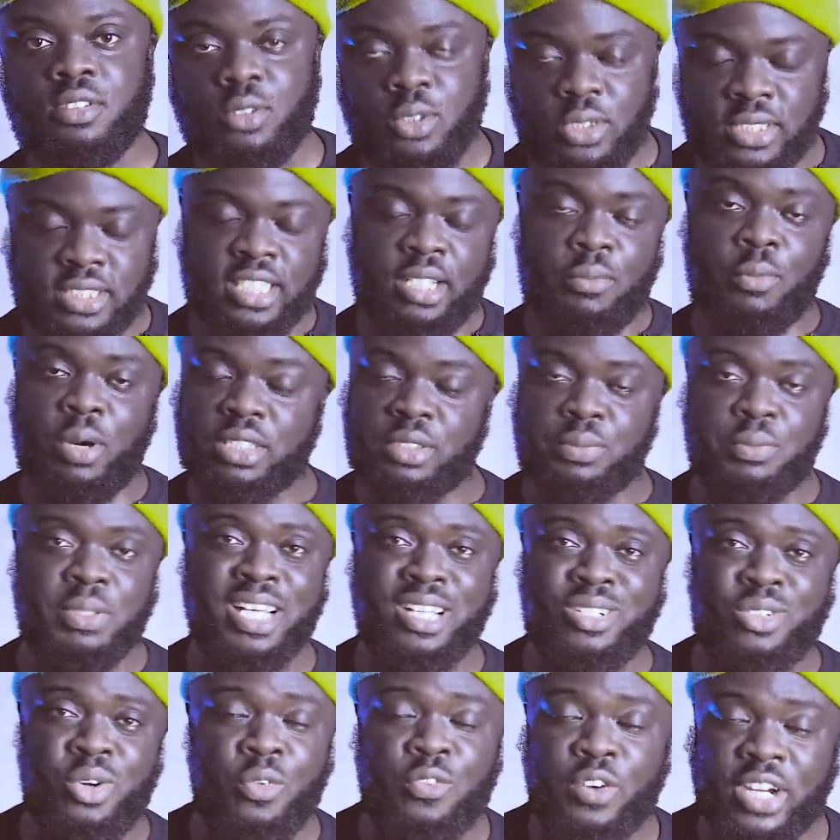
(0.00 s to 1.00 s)
You see what we
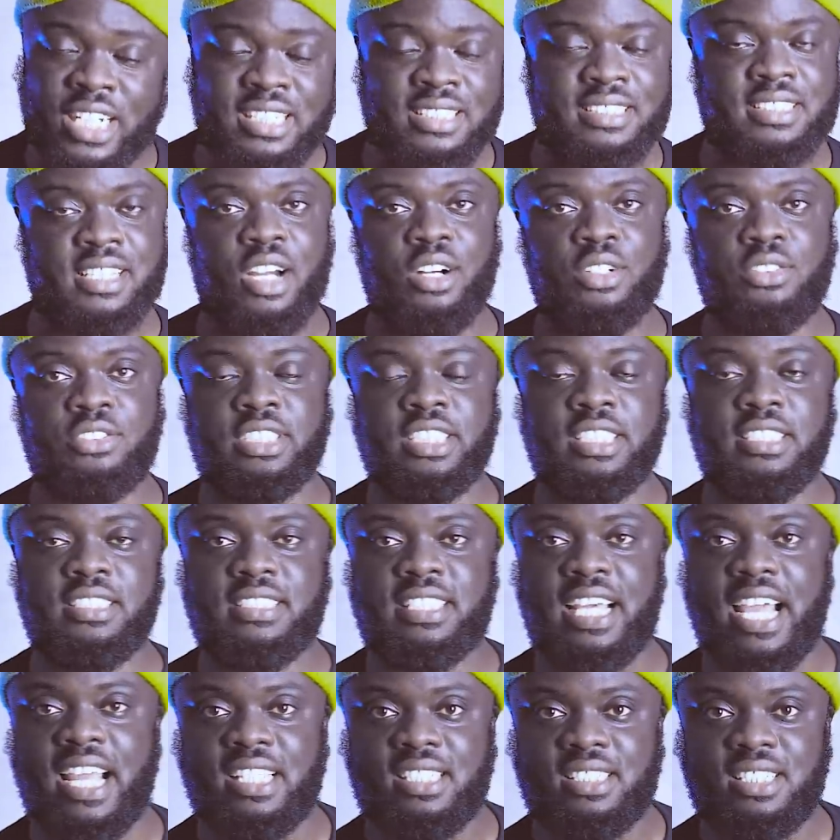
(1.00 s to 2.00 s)
do for this country
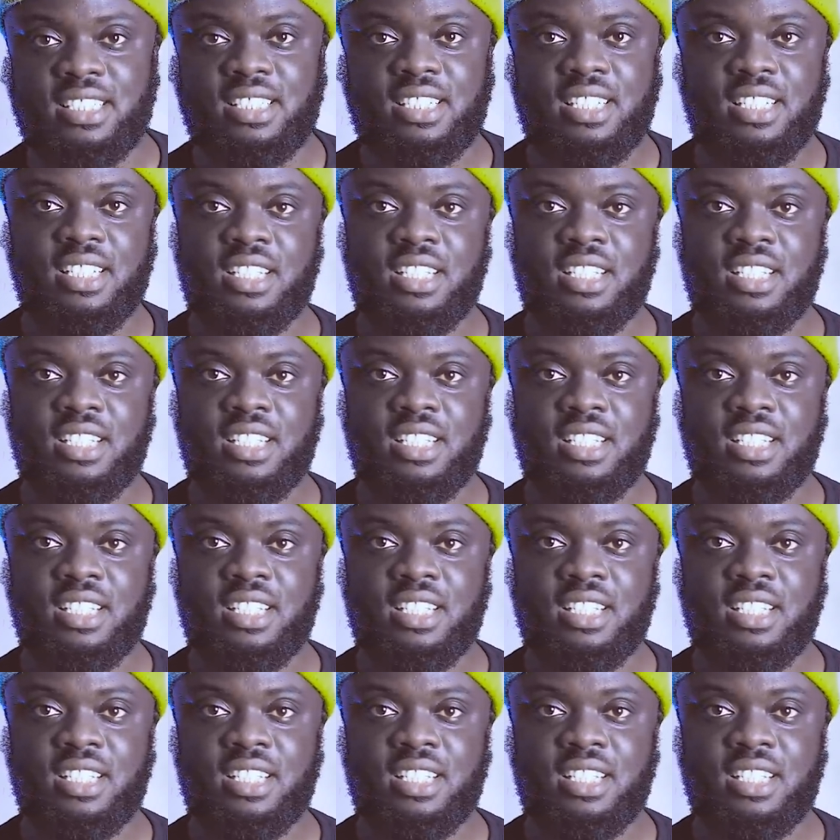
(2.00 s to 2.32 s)
inside.